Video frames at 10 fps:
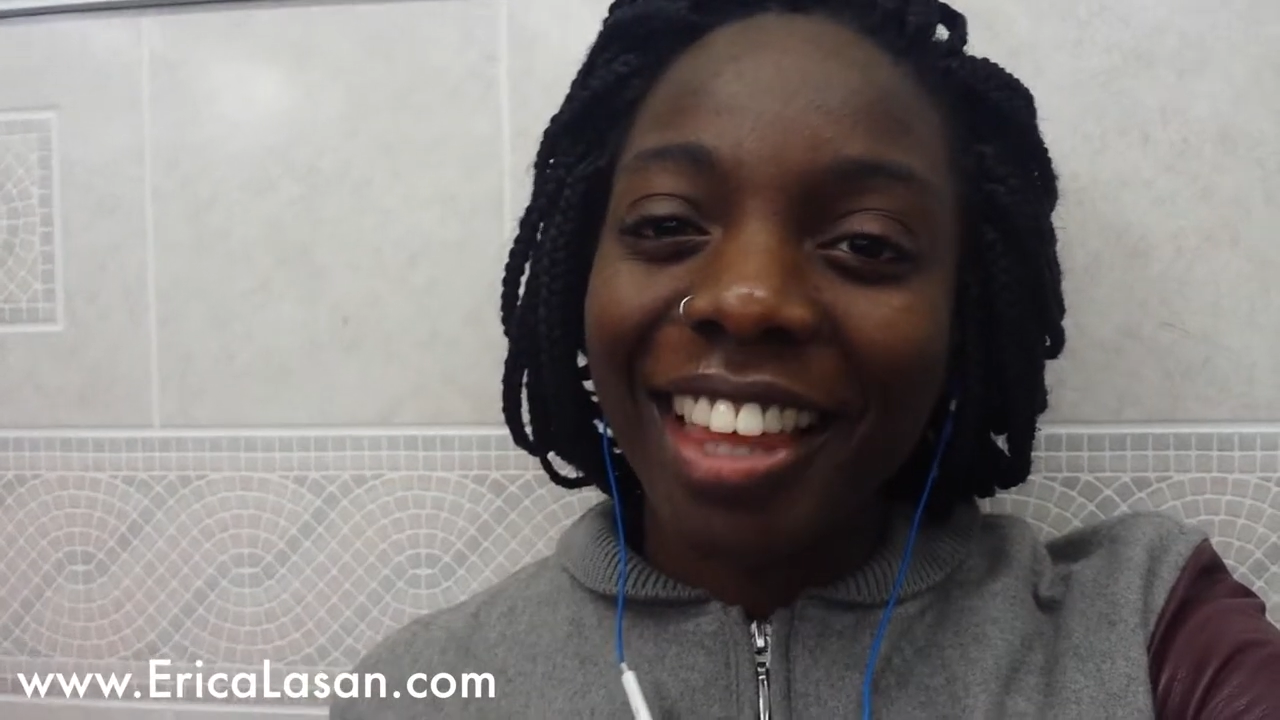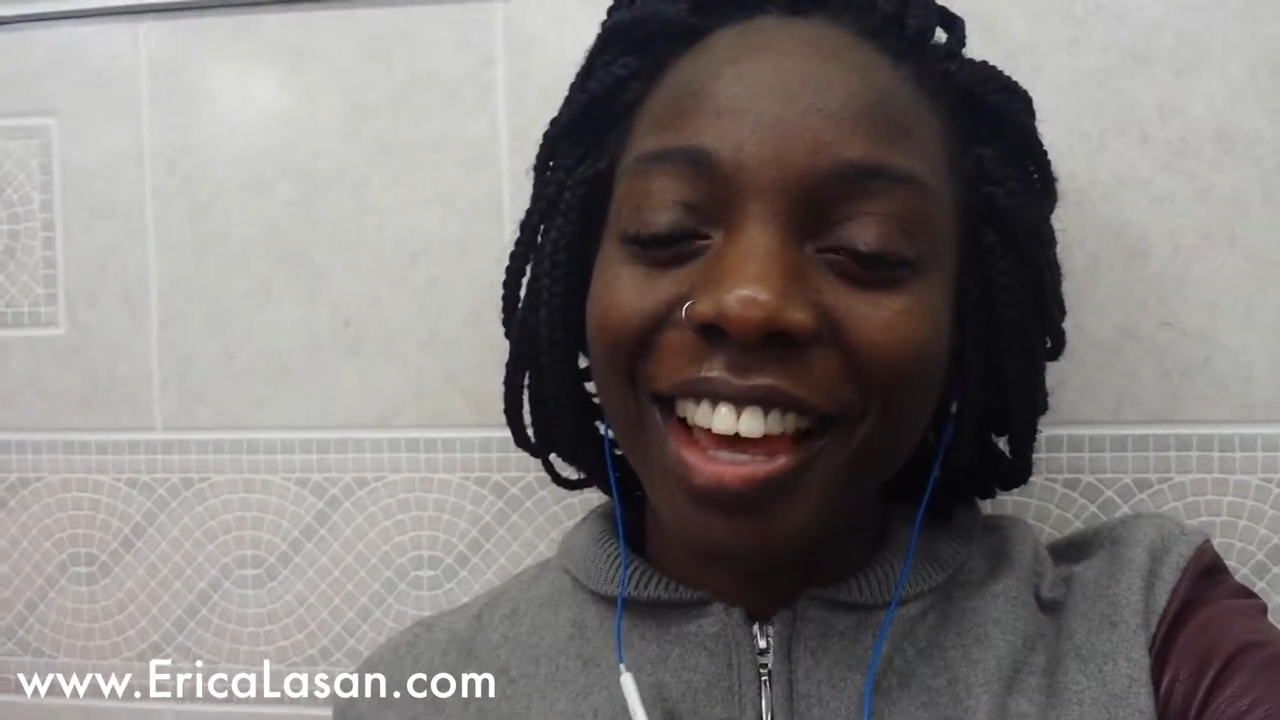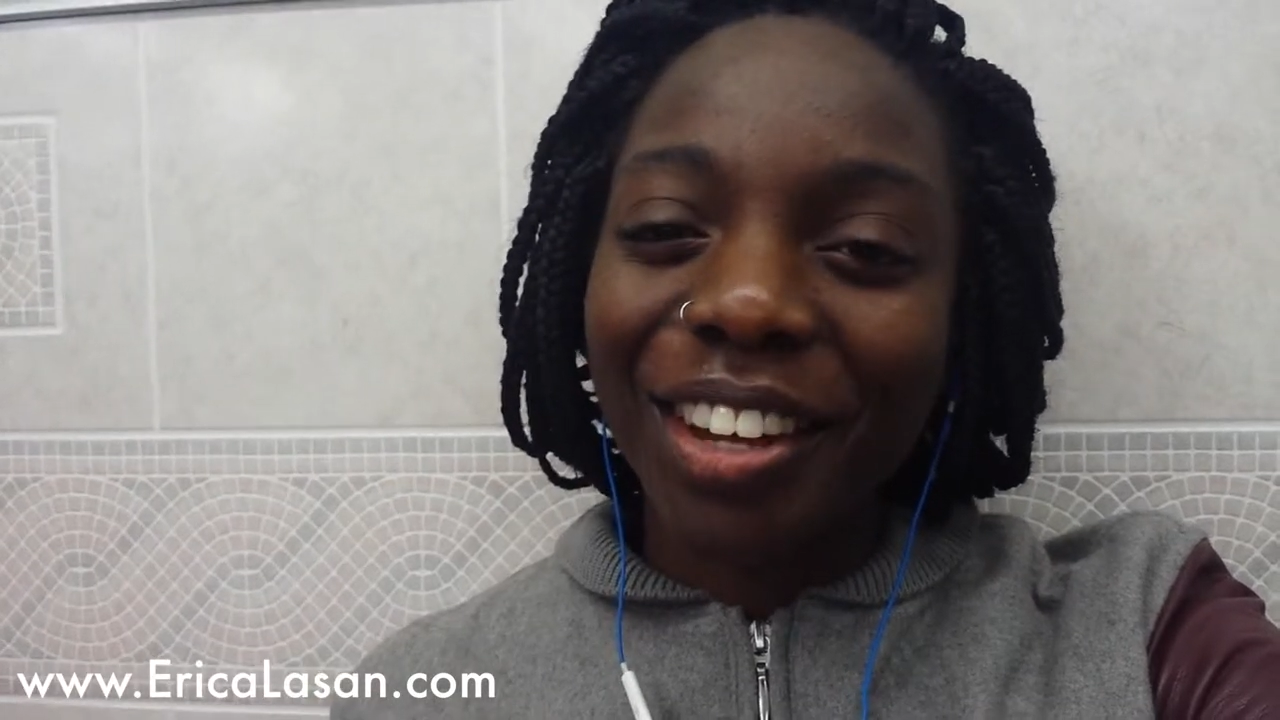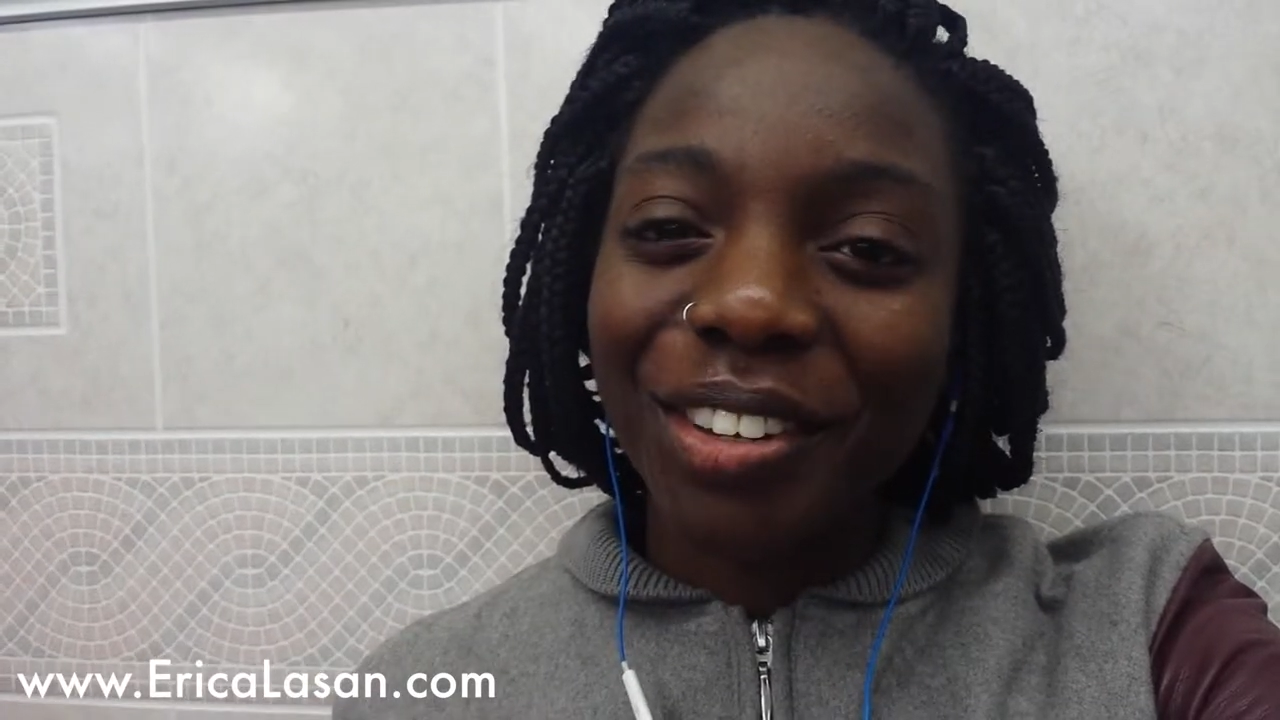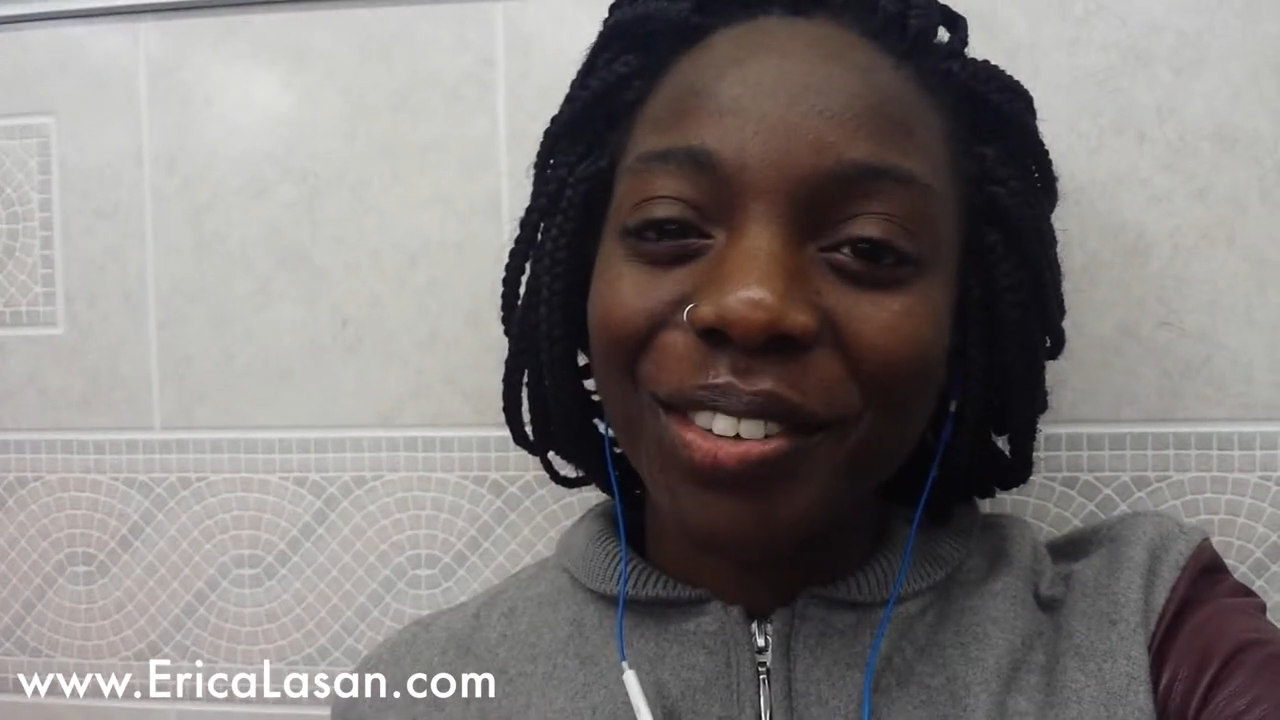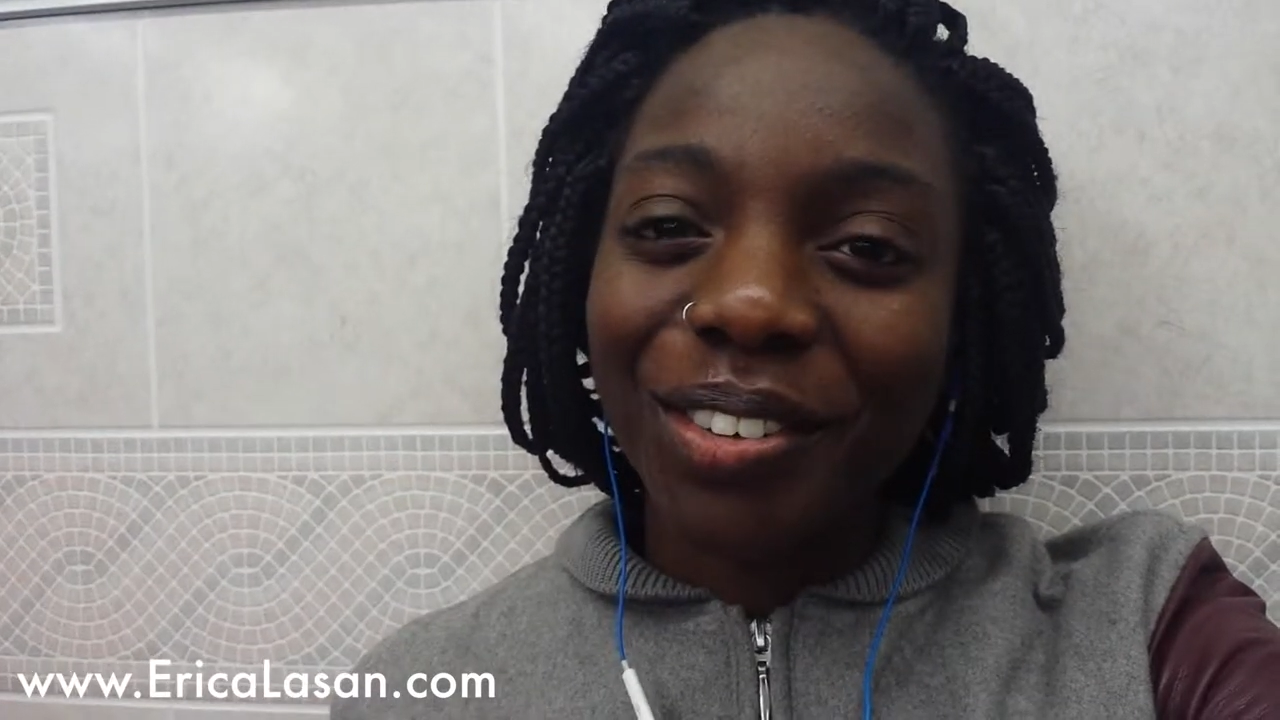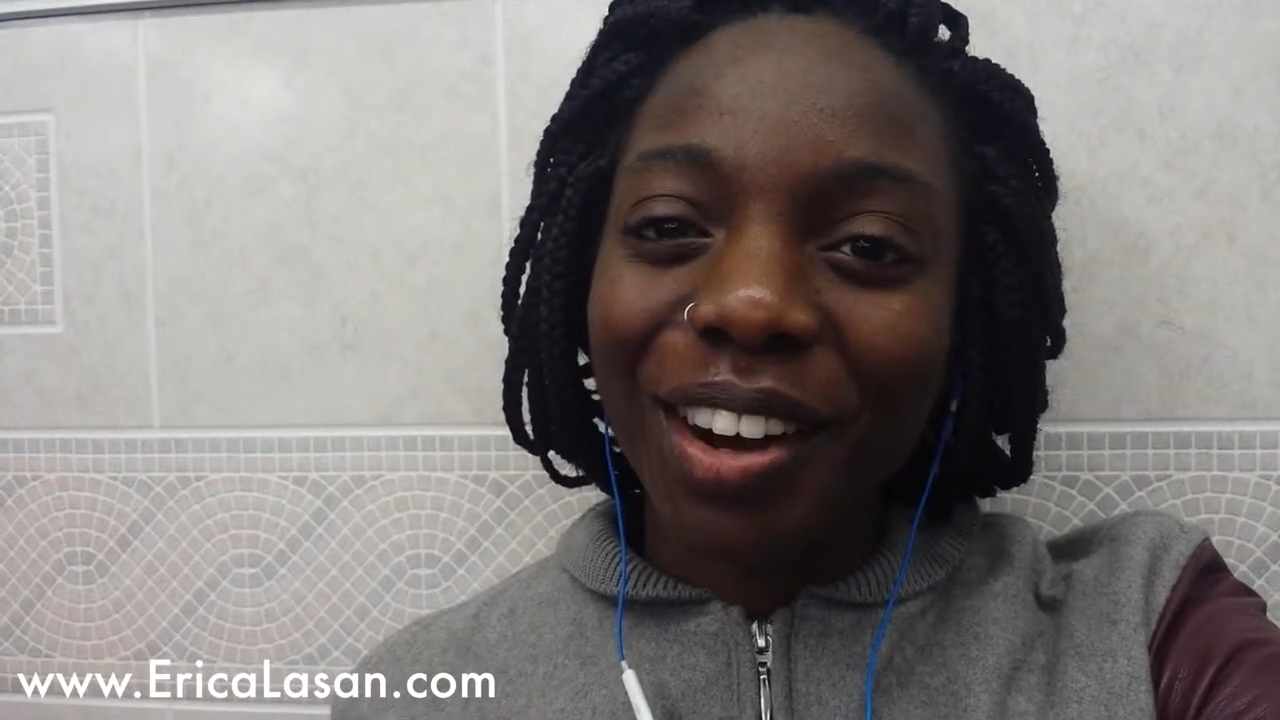that you